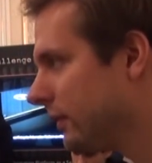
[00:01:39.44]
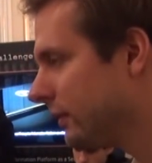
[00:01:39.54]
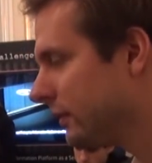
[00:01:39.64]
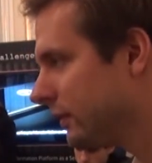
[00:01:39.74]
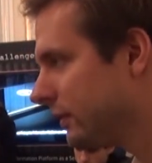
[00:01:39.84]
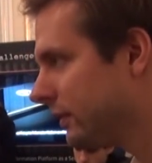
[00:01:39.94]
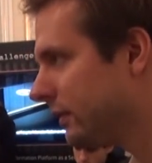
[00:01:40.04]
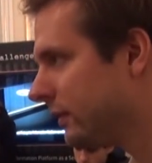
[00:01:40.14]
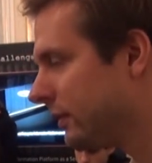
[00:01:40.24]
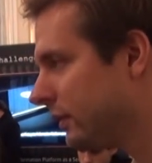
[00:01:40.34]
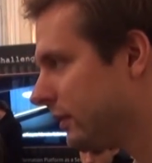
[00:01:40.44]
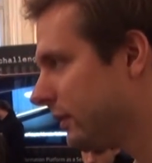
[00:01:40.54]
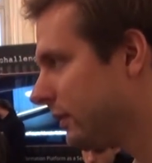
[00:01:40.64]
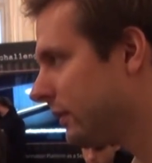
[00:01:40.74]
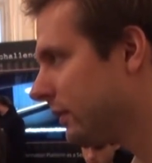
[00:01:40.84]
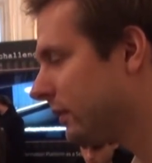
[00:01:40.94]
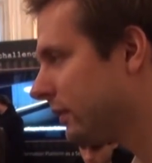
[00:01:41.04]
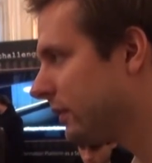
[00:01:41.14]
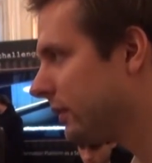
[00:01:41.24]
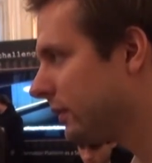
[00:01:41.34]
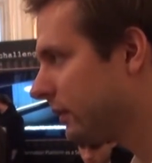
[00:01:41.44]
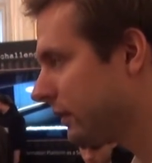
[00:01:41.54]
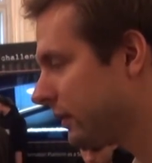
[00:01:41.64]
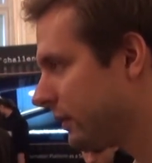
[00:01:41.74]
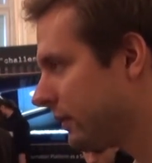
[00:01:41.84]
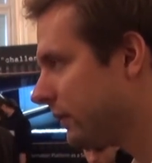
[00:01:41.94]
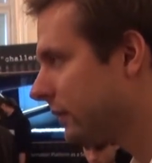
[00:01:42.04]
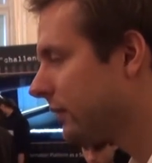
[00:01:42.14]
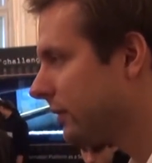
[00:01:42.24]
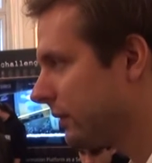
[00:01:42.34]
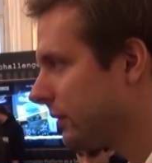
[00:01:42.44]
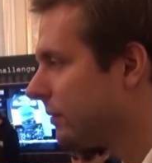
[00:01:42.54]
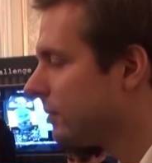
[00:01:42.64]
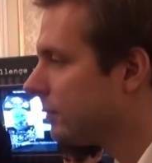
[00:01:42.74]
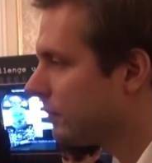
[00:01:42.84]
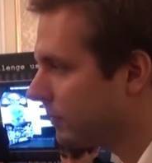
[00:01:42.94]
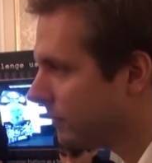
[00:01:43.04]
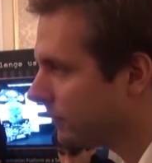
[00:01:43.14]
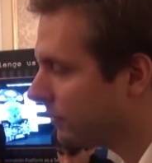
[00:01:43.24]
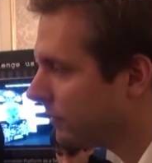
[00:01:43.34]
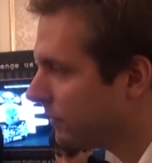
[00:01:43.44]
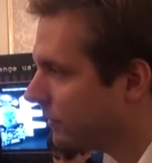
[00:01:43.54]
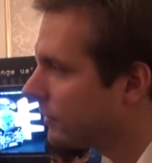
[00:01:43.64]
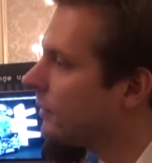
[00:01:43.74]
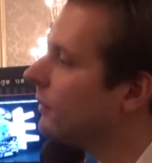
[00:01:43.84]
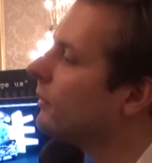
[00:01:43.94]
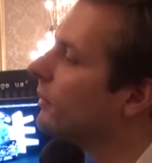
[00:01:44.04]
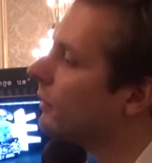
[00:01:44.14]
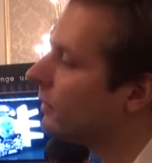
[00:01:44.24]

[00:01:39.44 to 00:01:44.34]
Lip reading: (not speaking)